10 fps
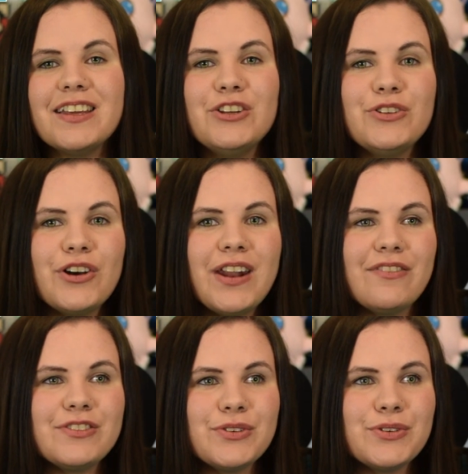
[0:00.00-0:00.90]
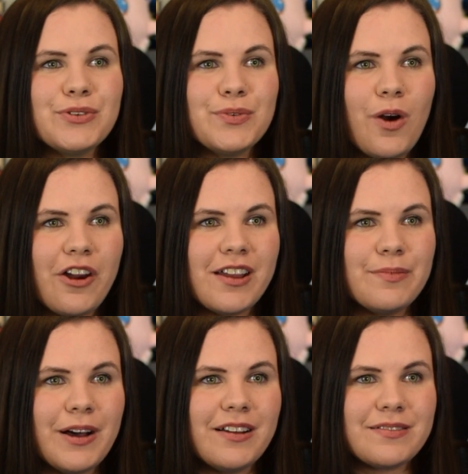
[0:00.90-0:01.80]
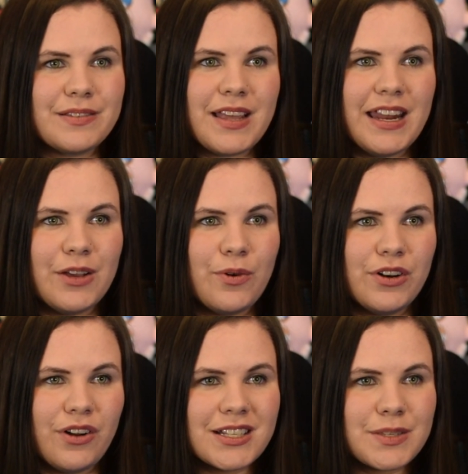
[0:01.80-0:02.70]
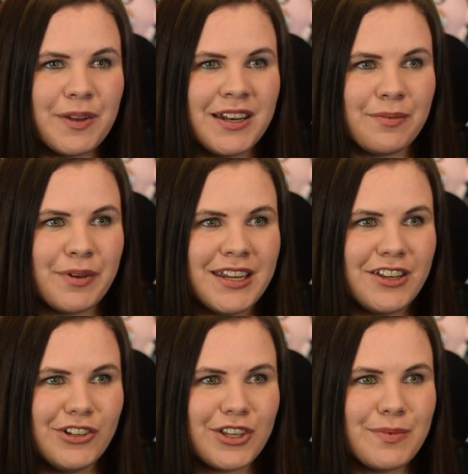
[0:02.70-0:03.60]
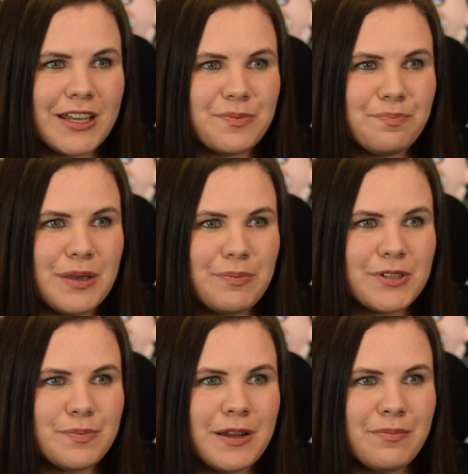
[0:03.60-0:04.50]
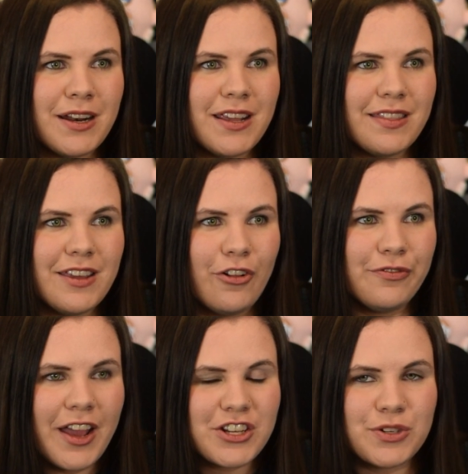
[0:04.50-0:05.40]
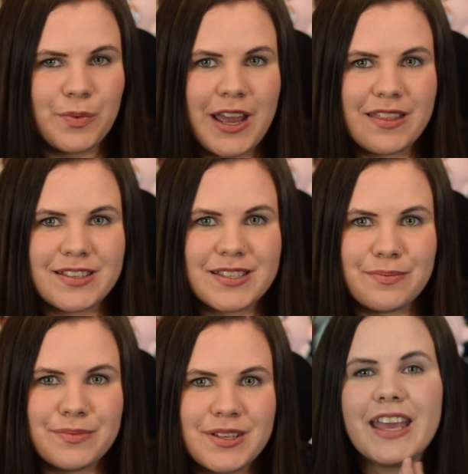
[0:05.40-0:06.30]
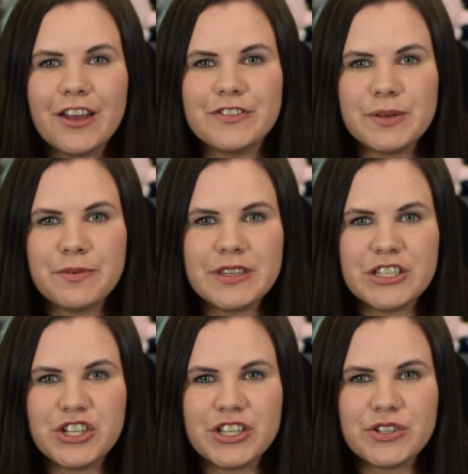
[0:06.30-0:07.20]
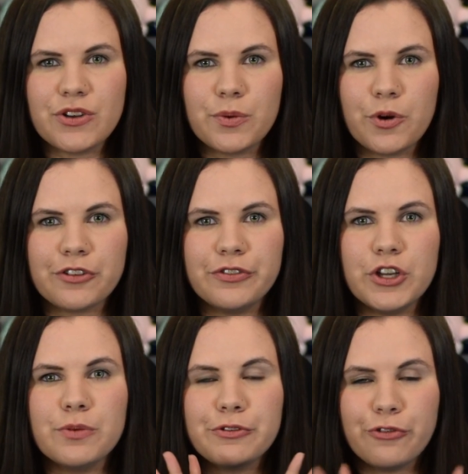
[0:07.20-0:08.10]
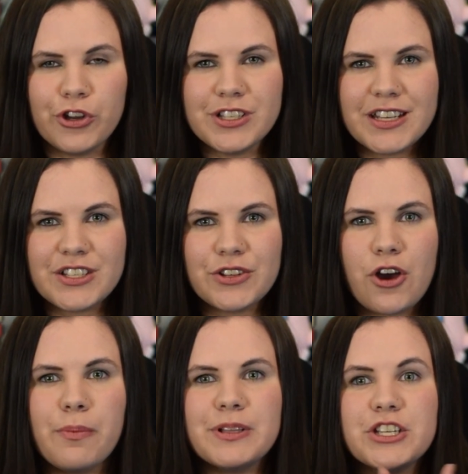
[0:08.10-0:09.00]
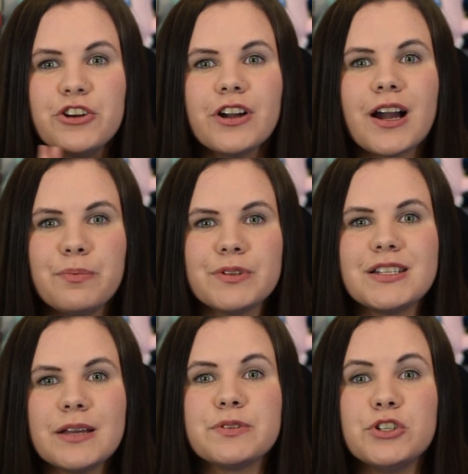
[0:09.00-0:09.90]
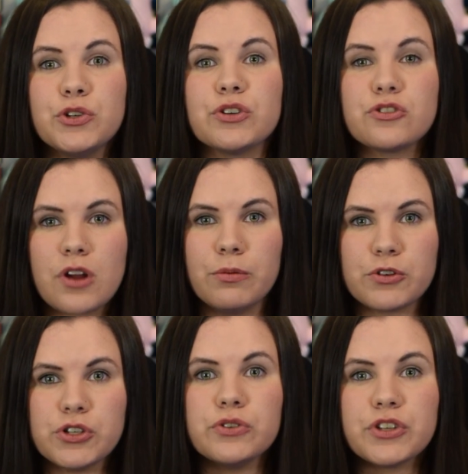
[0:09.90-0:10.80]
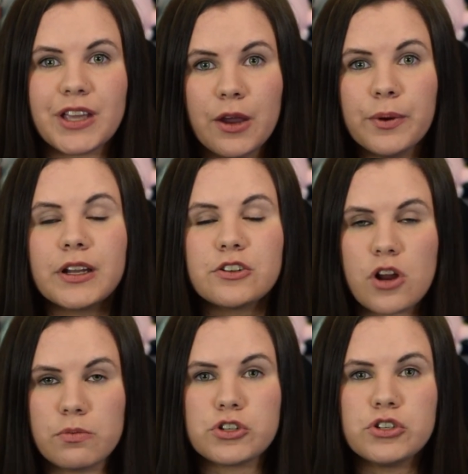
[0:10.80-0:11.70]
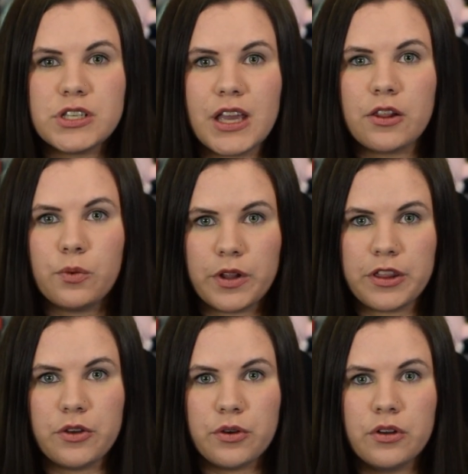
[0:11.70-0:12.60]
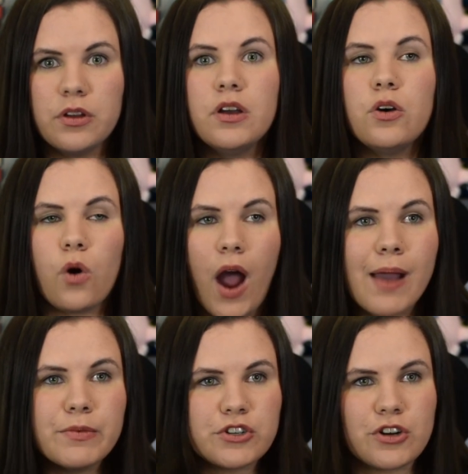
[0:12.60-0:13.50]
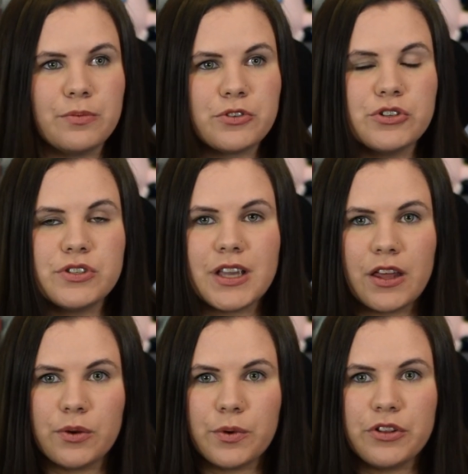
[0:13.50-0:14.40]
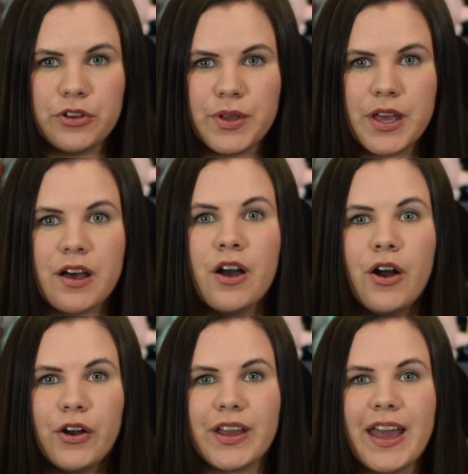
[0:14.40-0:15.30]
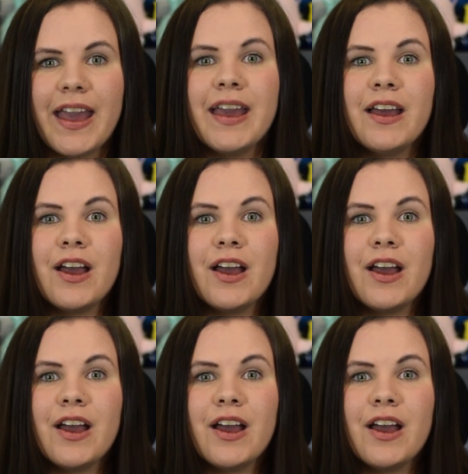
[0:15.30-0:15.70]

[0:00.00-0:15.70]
then you don't have to worry about anyone not spending money, and you can make people spend money the old-fashioned way in The Sims. If some of these cheats don't work for you, and before you take to the comments, here are a couple steps that you can troubleshoot, okay? We're gonna troubleshoot together with you. Or I'm gonna troubleshoot together with you here, okay?